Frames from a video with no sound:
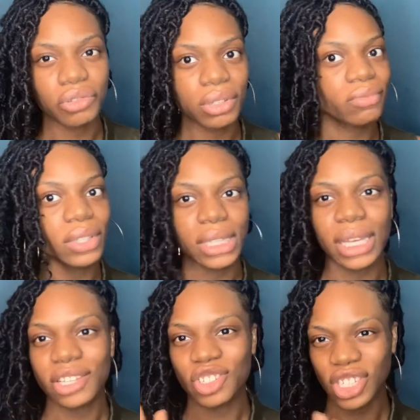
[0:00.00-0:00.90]
you can
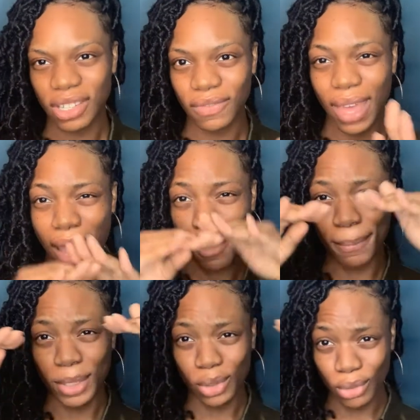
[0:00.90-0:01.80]
really achieve that
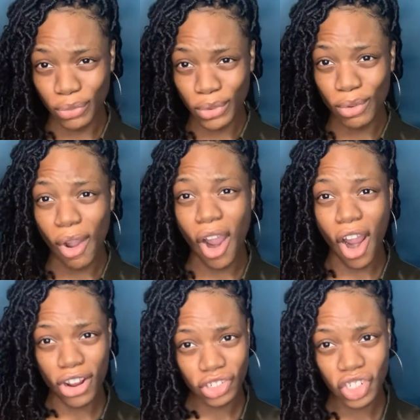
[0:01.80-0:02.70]
beautiful
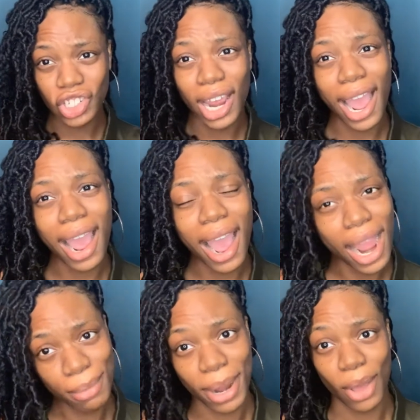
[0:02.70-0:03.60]
arched
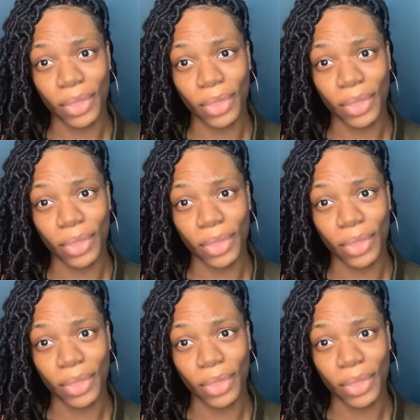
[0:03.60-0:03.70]
eyebrow